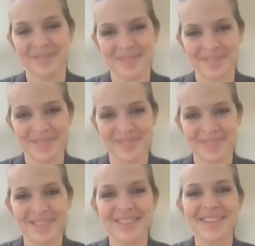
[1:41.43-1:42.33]

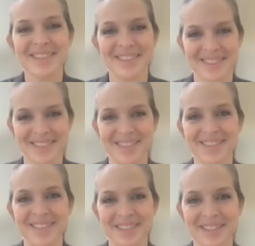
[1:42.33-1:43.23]

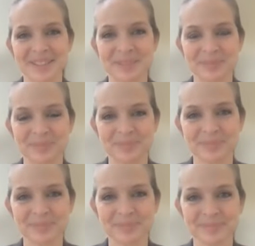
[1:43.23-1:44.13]

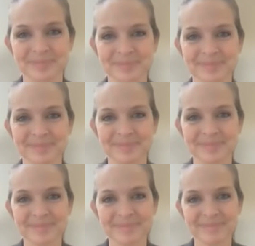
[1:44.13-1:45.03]

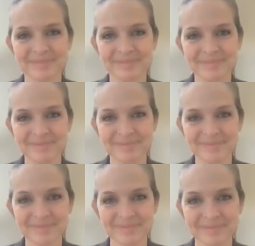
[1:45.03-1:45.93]

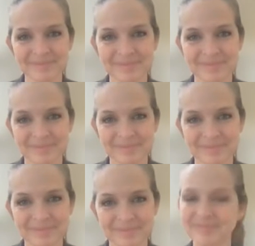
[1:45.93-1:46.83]

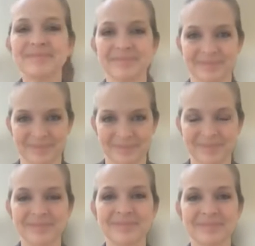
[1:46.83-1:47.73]

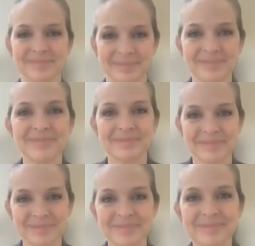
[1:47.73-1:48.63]

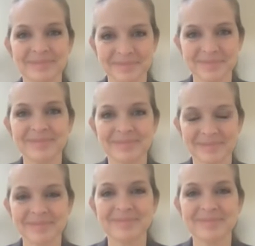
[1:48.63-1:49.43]
This person isn't speaking.